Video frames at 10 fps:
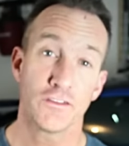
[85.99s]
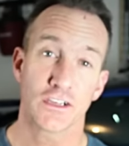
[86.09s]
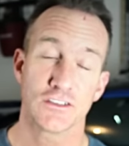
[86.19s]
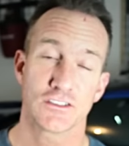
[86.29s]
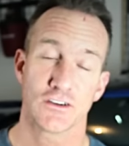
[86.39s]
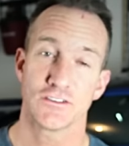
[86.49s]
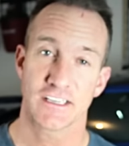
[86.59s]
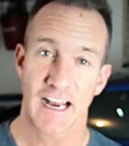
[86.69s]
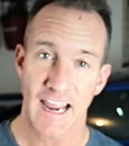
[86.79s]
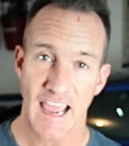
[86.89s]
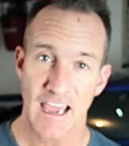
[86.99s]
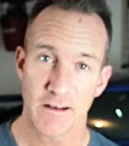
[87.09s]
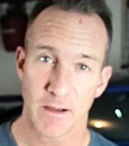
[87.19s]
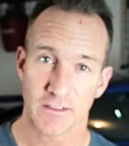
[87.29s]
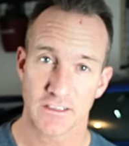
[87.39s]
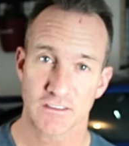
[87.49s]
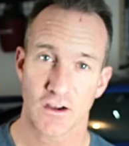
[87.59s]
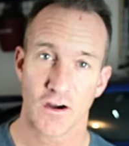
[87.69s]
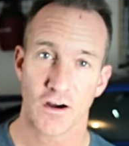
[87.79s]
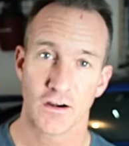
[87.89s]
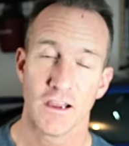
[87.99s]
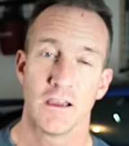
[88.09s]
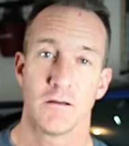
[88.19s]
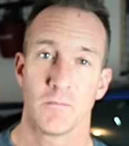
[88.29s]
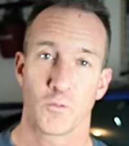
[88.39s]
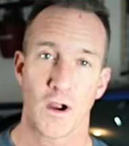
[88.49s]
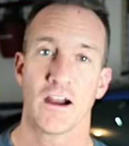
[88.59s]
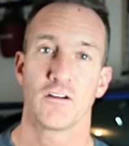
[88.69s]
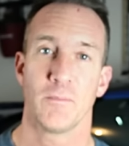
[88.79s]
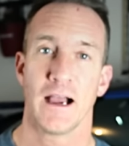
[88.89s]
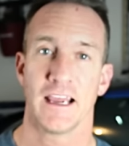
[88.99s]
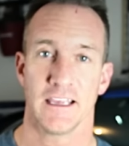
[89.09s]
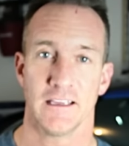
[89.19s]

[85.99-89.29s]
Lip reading: of the concerns that I had about this car prior to buying